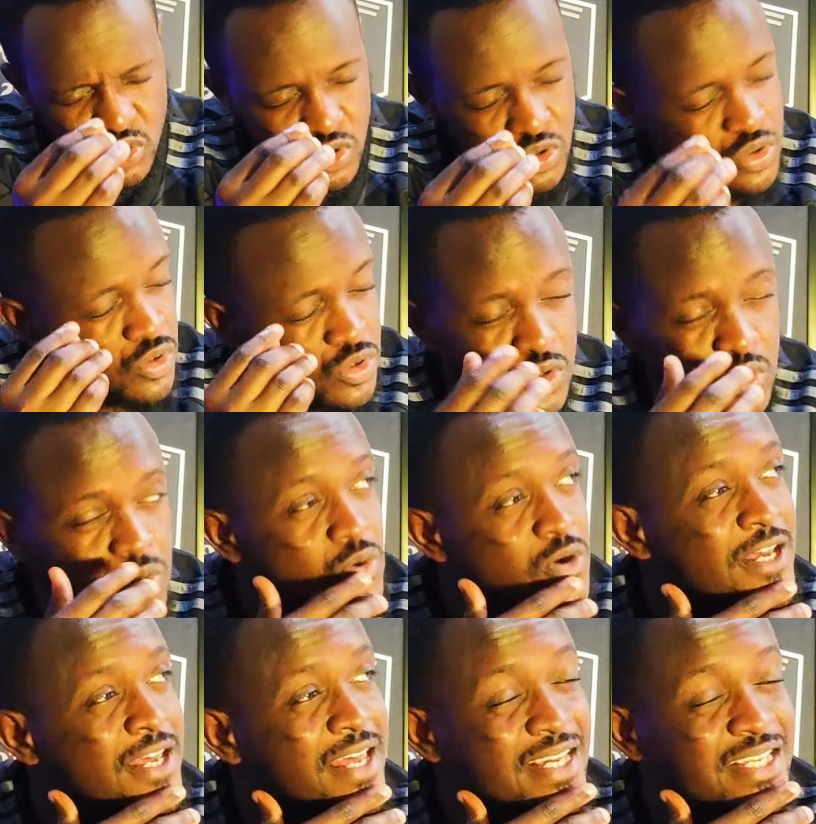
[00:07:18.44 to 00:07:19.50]
so, so, so, so
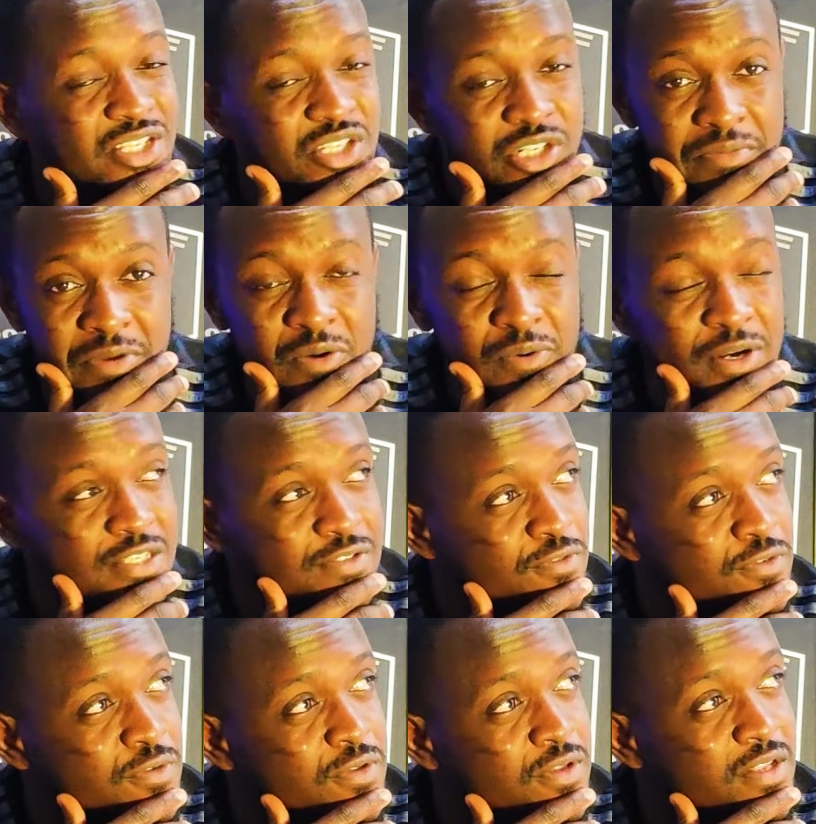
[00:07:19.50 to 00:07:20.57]
extremely
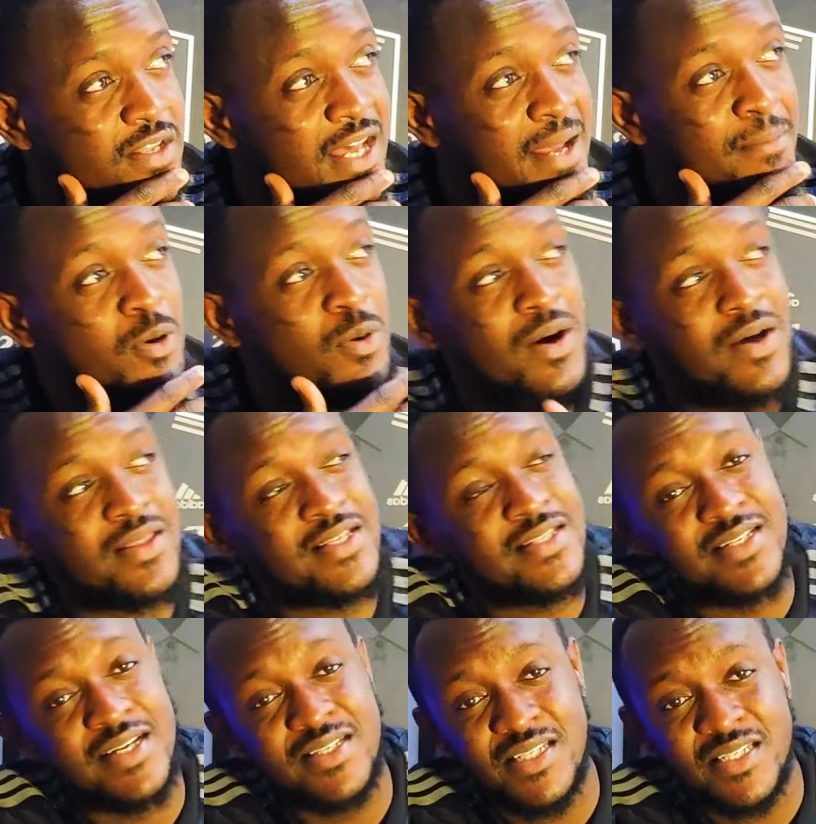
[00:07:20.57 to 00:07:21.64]
wasteful. I mean, look at the
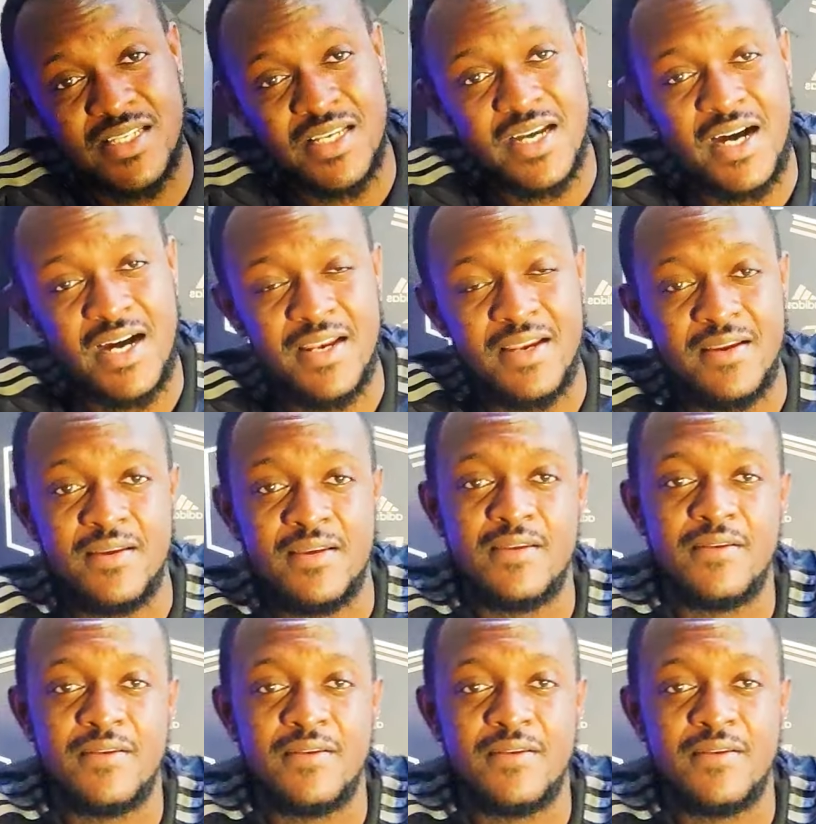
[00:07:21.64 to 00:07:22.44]
chances he had.